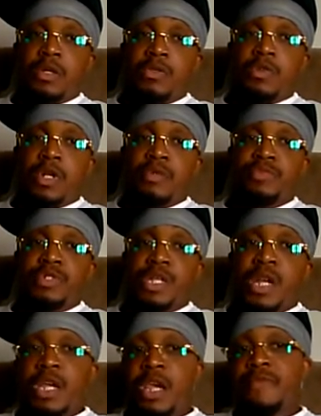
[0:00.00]
You know what I'm
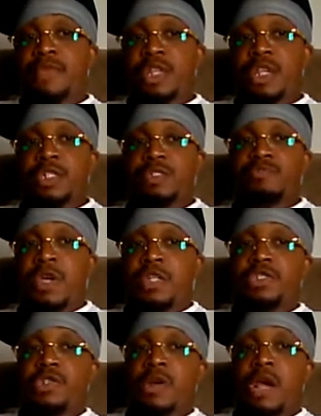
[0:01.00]
saying? Like everything is
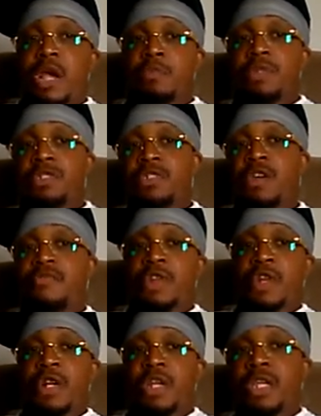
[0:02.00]
based on how much of
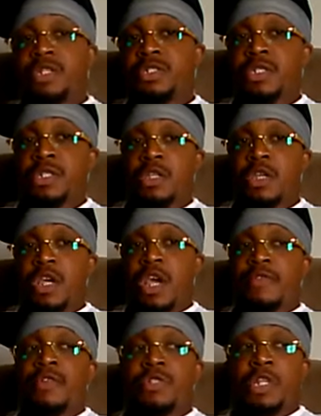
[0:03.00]
there is it.
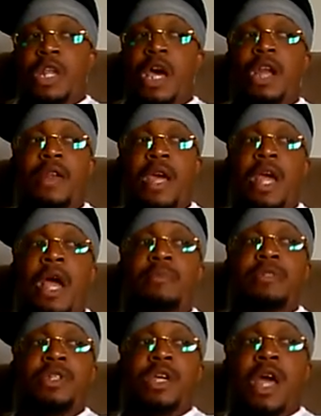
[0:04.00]
If there's a lot of like how
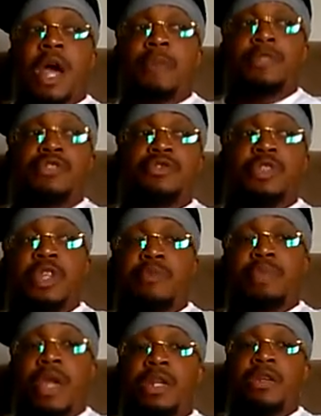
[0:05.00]
much do you think a
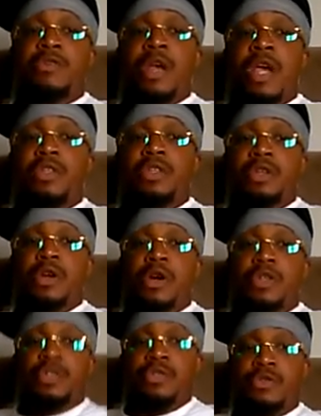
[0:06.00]
blade of grass will
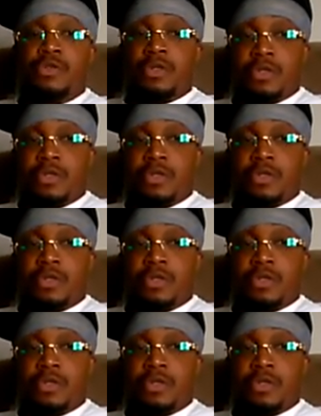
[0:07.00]
cost you?